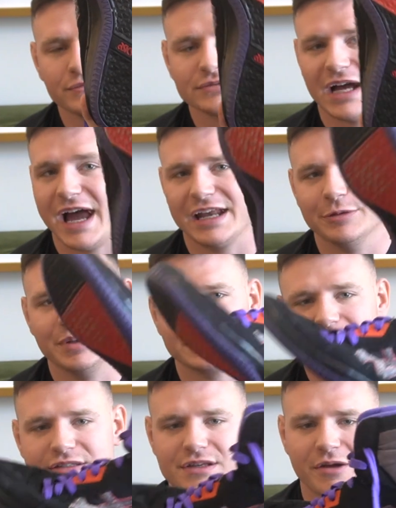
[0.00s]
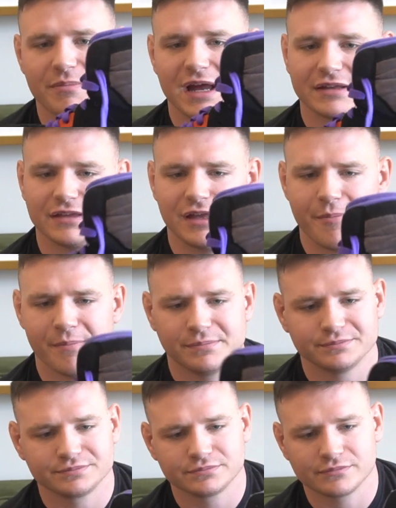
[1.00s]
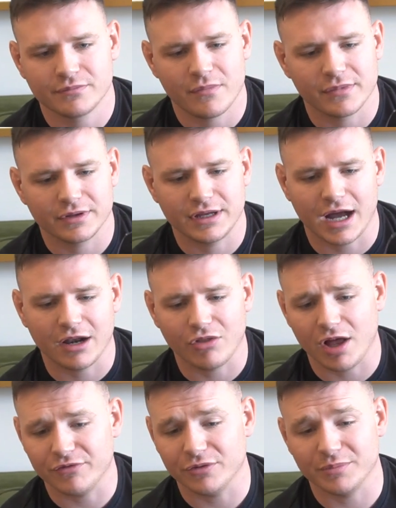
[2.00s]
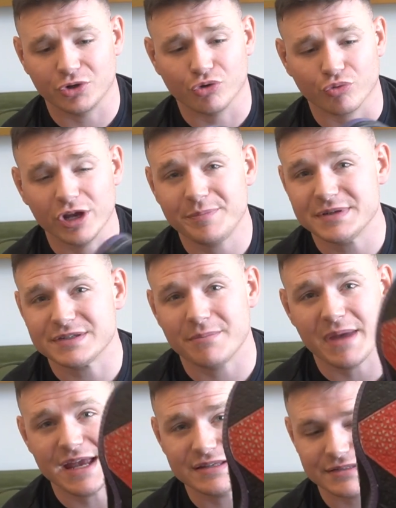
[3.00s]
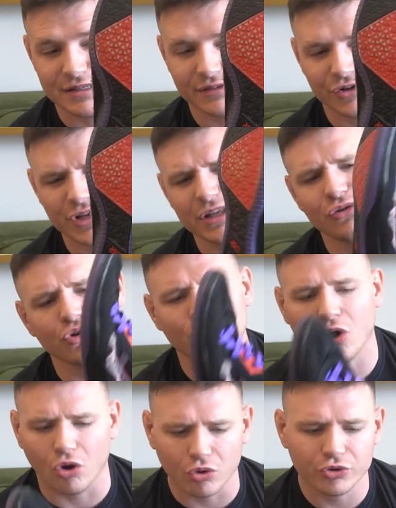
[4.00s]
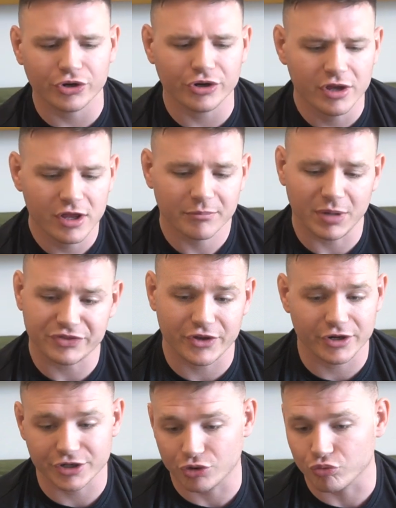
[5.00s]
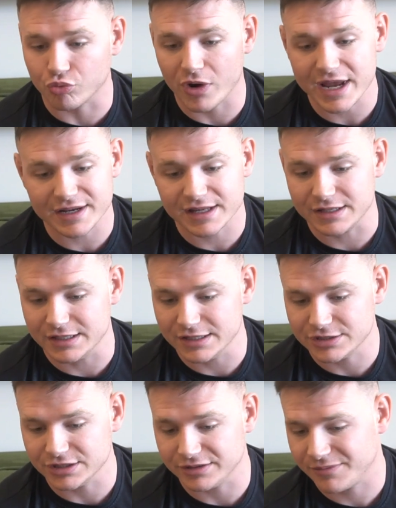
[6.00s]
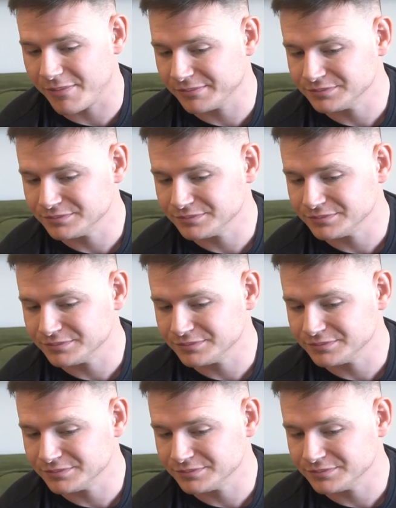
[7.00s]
I had to pick these up back then. Gotta love them. Grip is amazing. They're getting a little older, but they're in great condition.